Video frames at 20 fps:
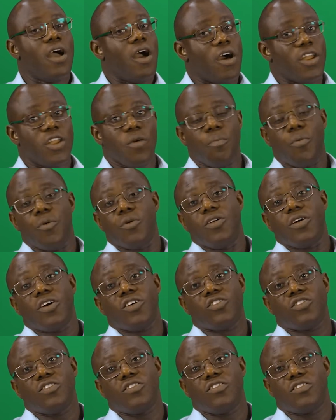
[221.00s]
On the
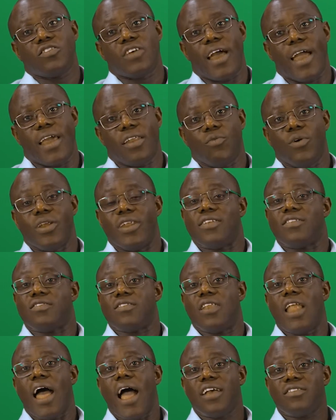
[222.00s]
production side, when it's
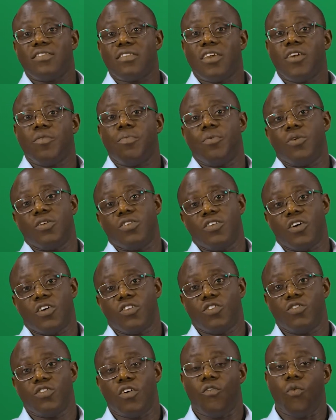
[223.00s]
large-scale
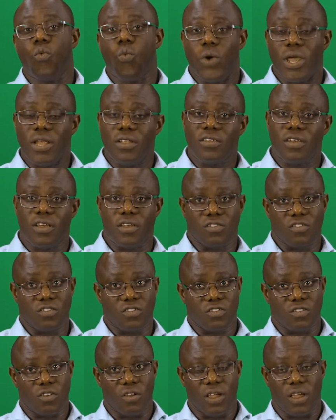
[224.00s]
production of wind
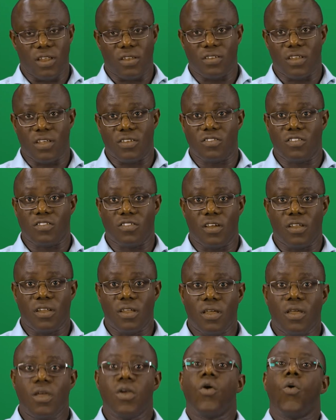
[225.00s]
and sun,
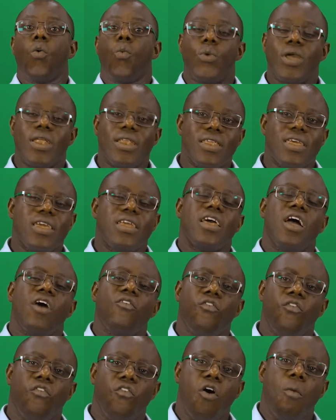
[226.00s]
we need a
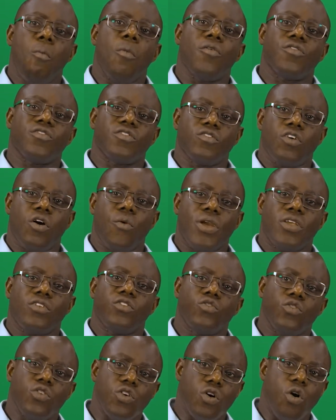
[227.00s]
form of storage
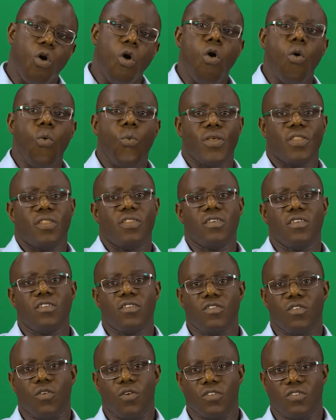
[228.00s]
to go with these
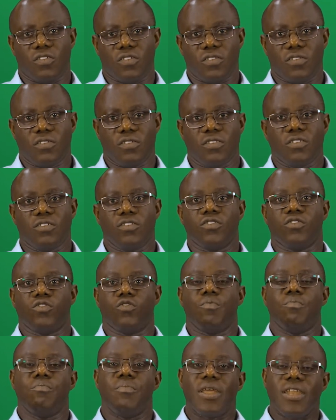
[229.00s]
sources
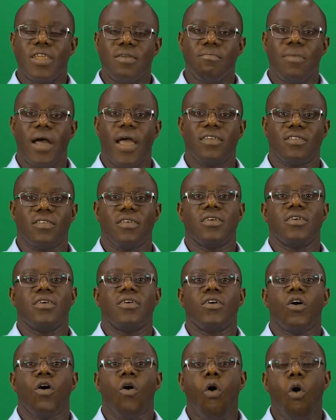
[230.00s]
to minimize
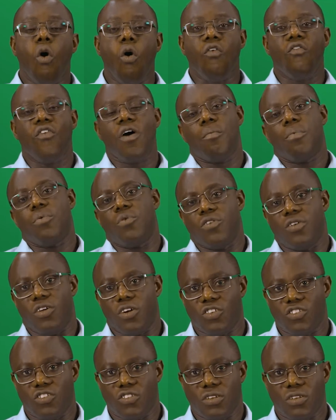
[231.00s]

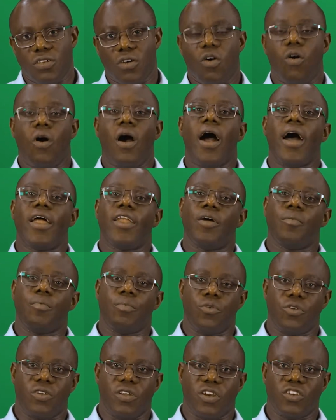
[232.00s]
overproduction or
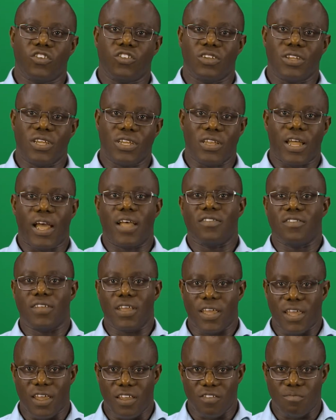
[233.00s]
underproduction, as the
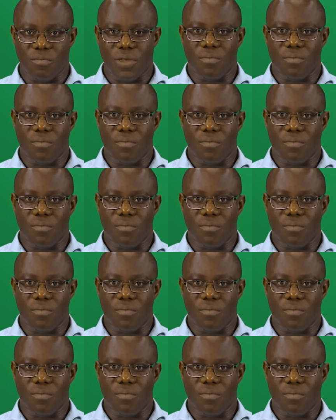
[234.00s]
case may